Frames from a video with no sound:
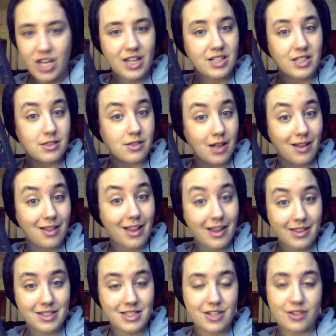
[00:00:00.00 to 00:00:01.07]
she does not
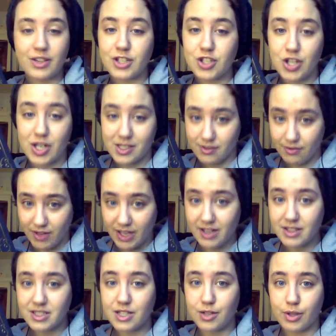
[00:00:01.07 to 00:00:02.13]
like the Tearling. She has
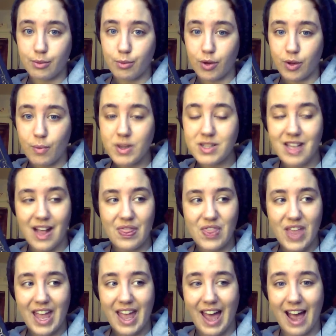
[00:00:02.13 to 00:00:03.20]
invaded the Tearling more than once,
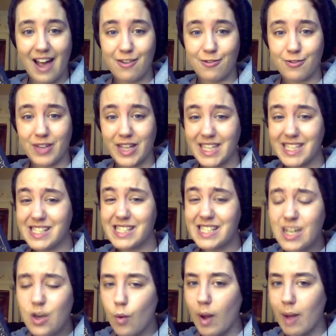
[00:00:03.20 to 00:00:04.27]
and they have like
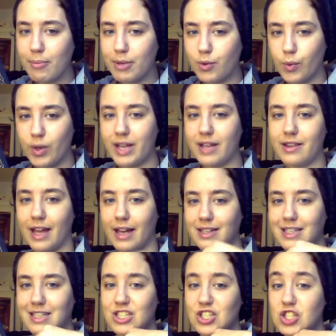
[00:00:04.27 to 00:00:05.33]
steel weaponry
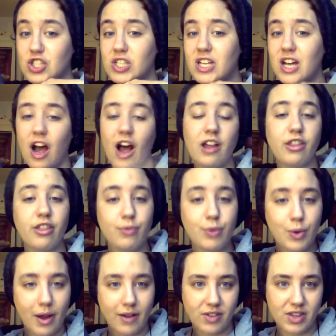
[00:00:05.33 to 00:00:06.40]
that can just cut
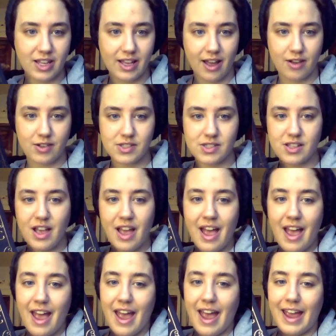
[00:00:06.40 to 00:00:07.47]
through everything else,
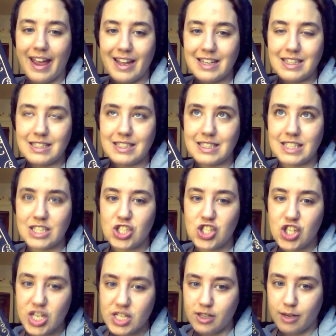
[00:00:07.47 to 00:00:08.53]
and
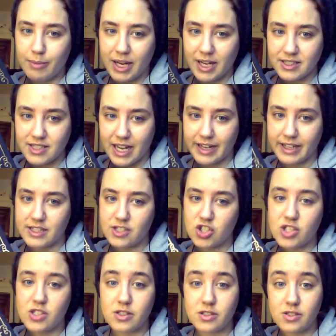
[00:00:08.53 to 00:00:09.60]
she's our main
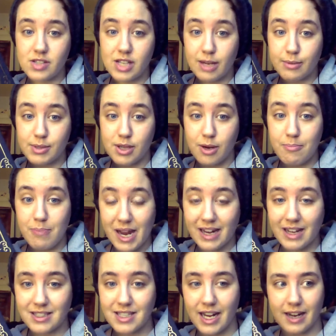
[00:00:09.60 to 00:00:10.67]
antagonist. She's also set up as our
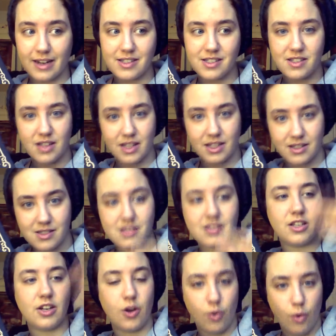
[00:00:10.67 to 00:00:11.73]
main antagonist
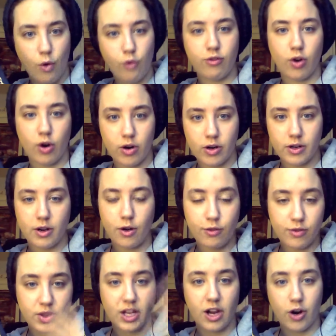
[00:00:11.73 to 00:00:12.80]
that's, you know,
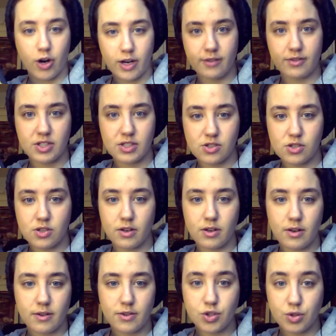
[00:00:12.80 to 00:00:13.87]
over the arc of this
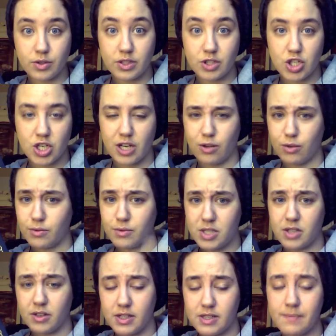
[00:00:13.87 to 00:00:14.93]
trilogy or
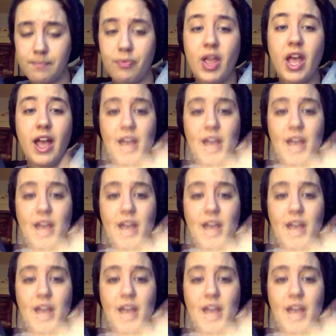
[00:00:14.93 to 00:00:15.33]
series